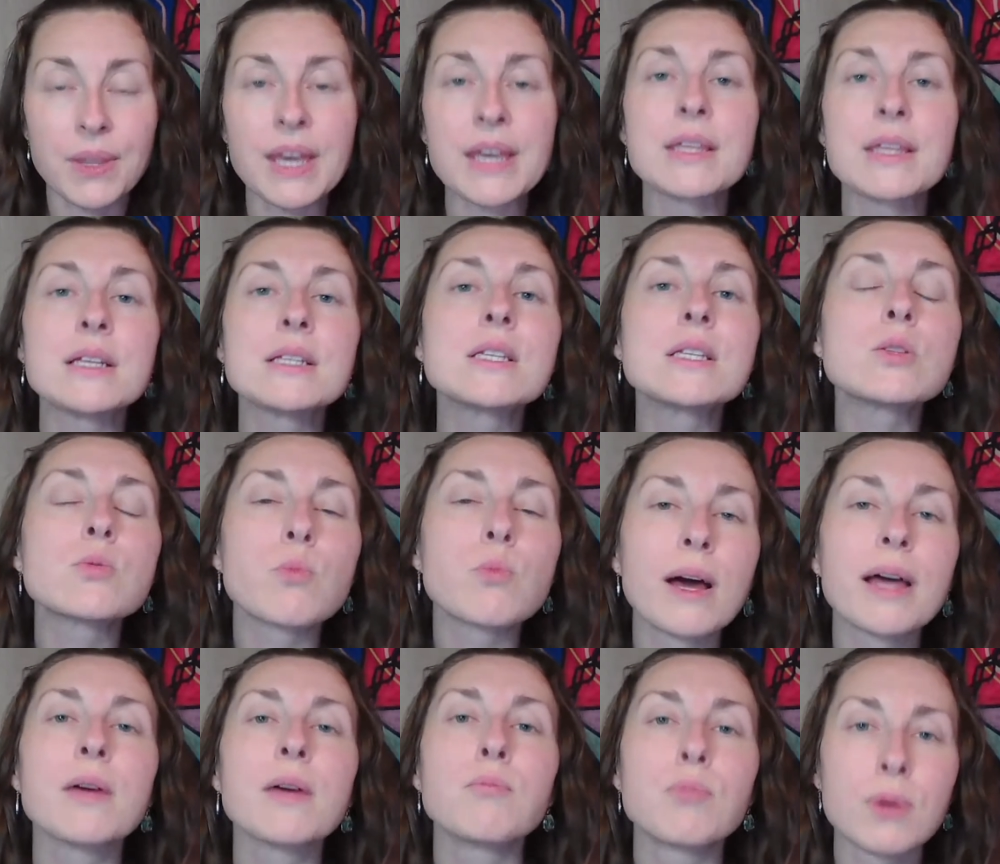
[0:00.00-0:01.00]
This is
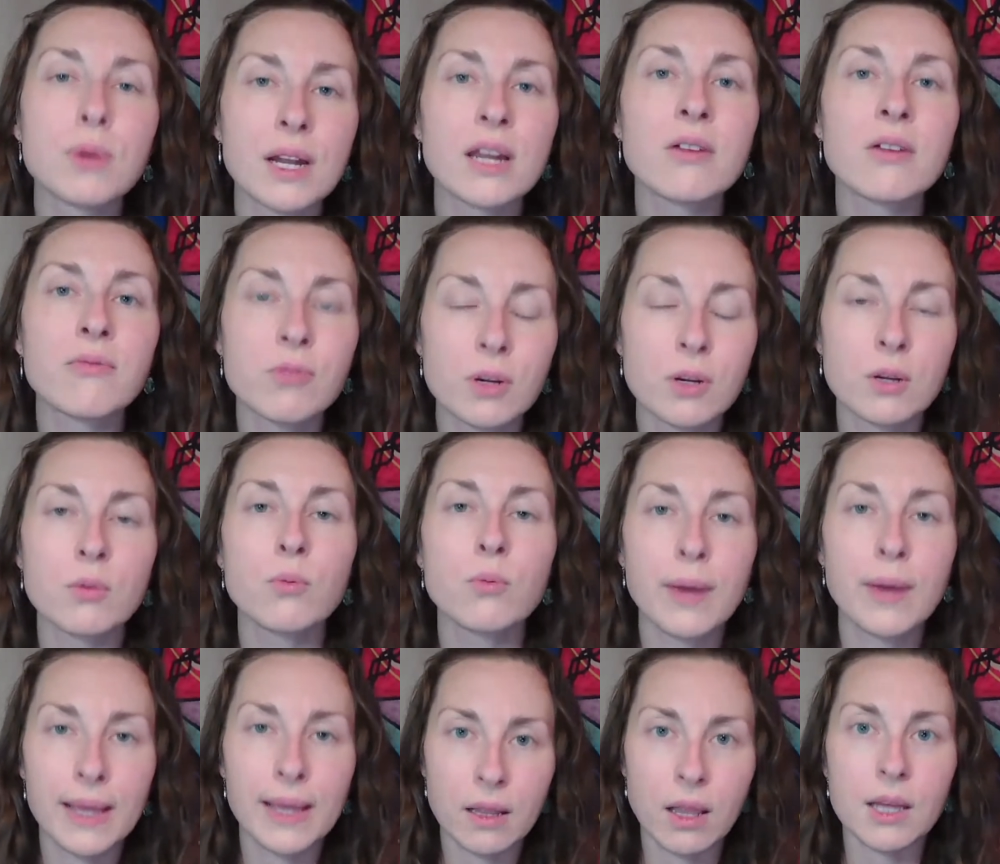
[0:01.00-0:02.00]
what Break Free
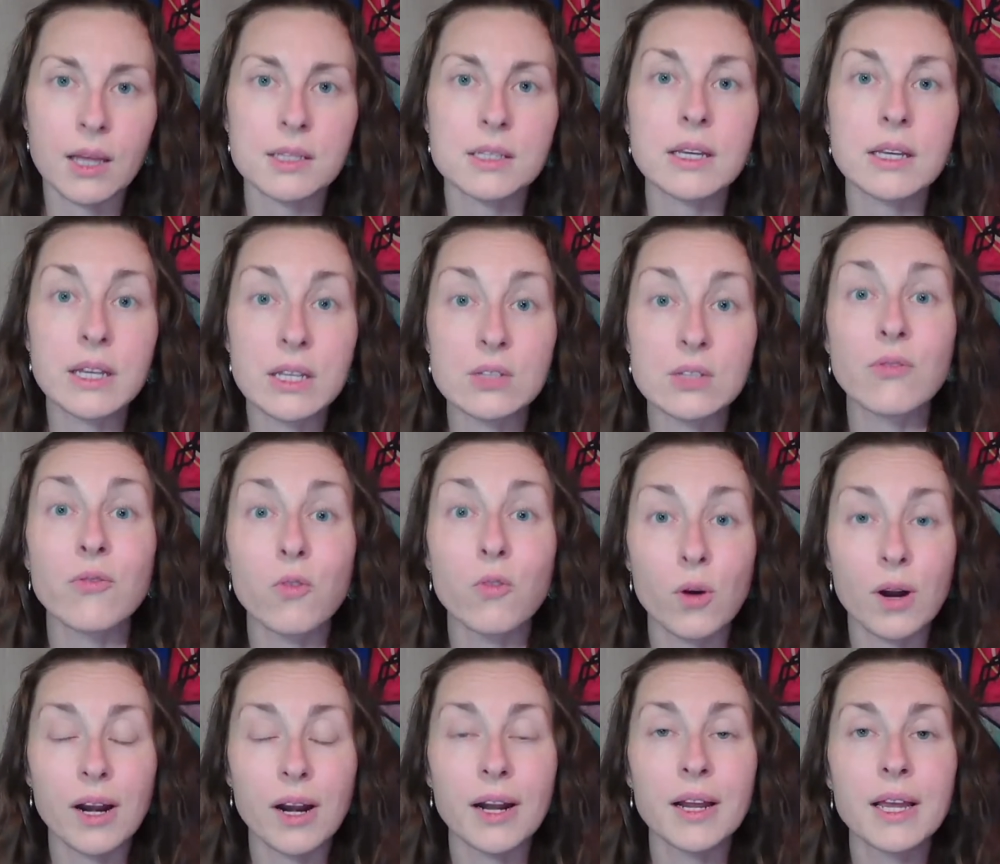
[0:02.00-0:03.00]
Weight Loss is
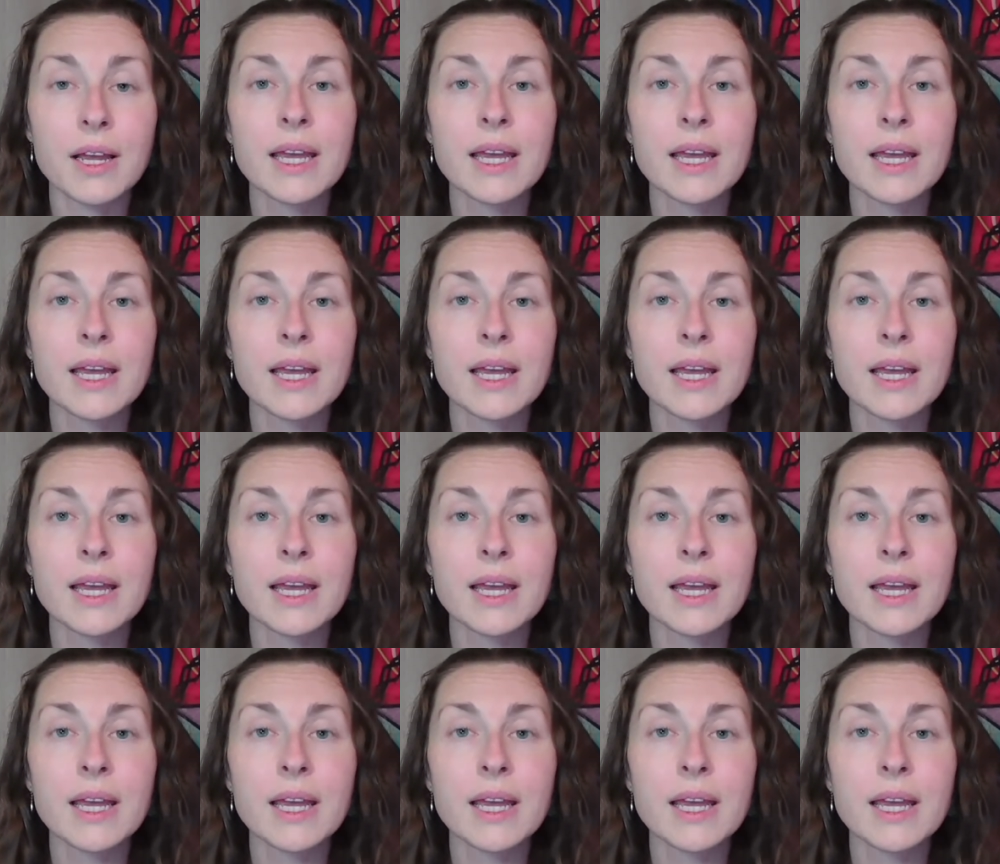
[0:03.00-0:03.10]
for.